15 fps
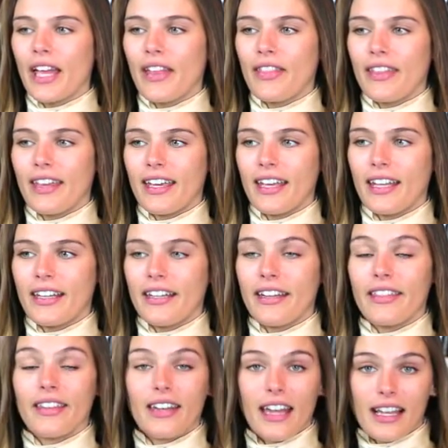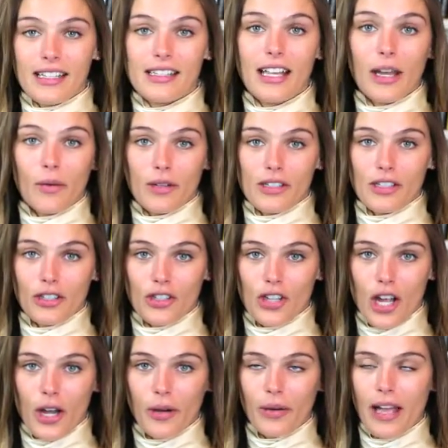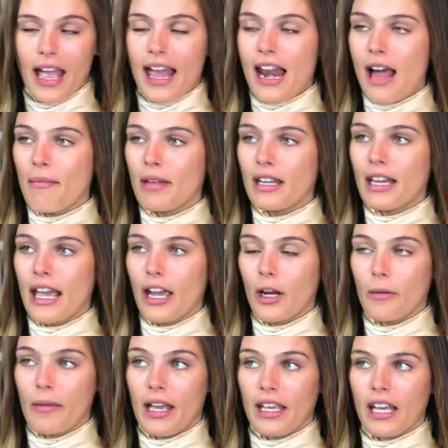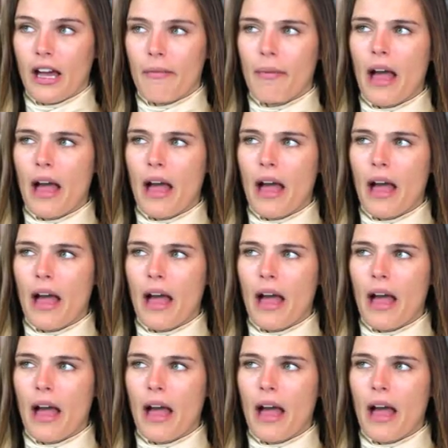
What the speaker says: then the next day was the show, and I'm in hair and makeup.